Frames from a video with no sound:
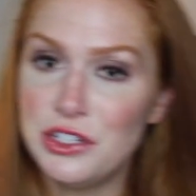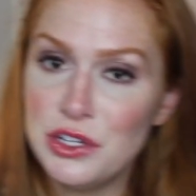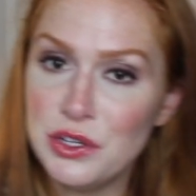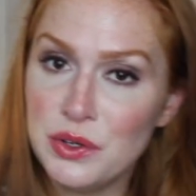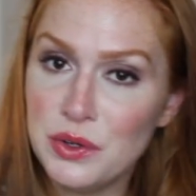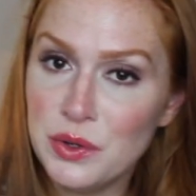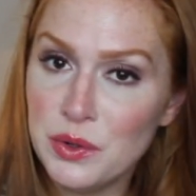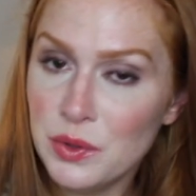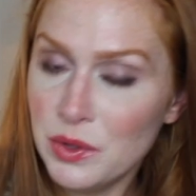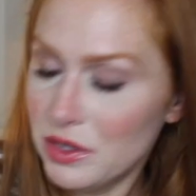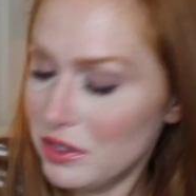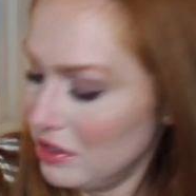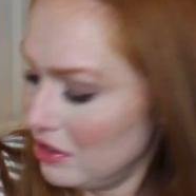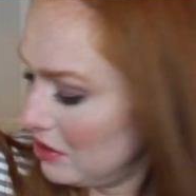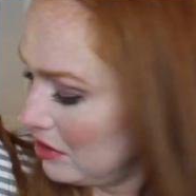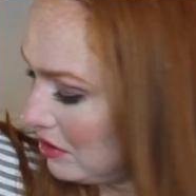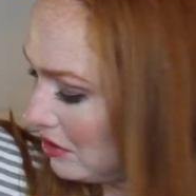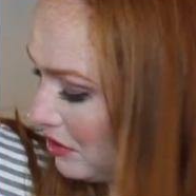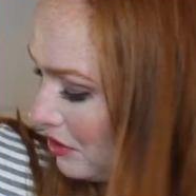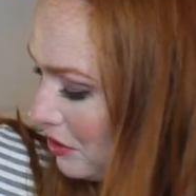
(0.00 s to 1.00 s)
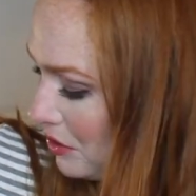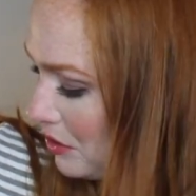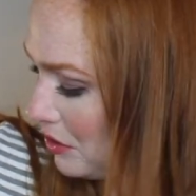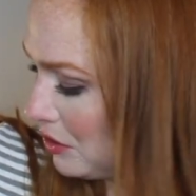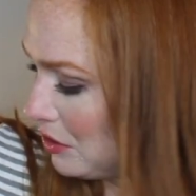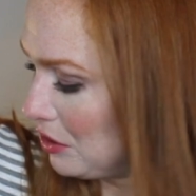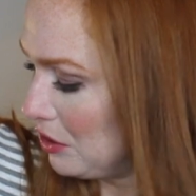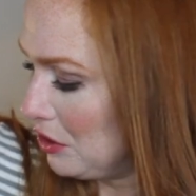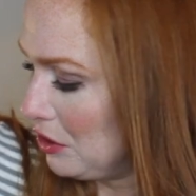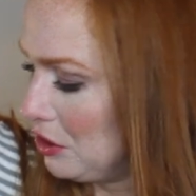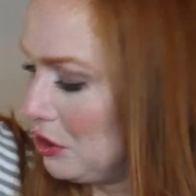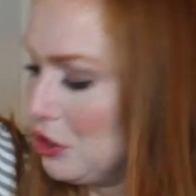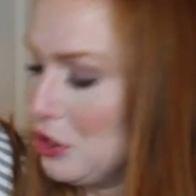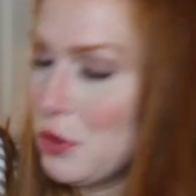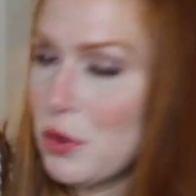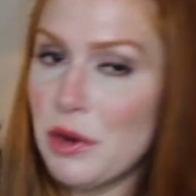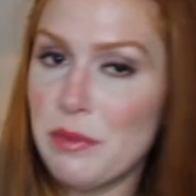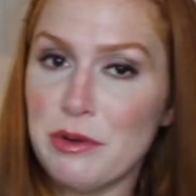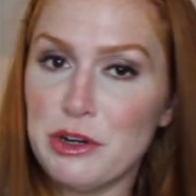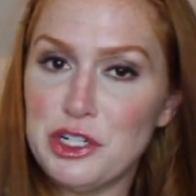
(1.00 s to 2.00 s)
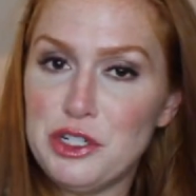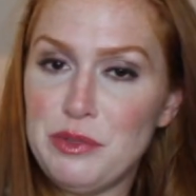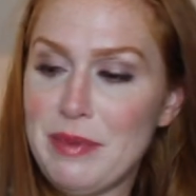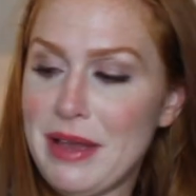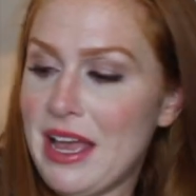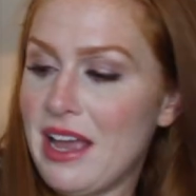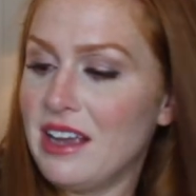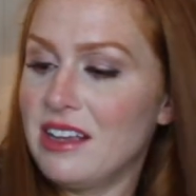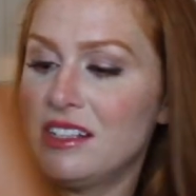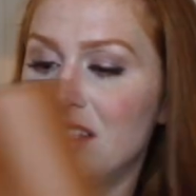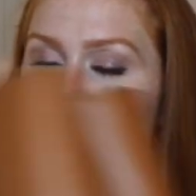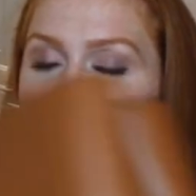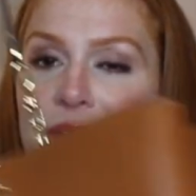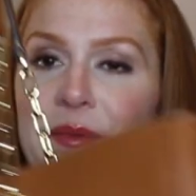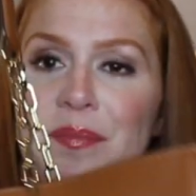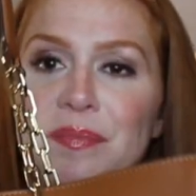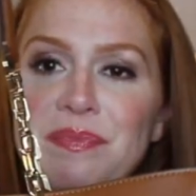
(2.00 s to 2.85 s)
two Tory Burch bags.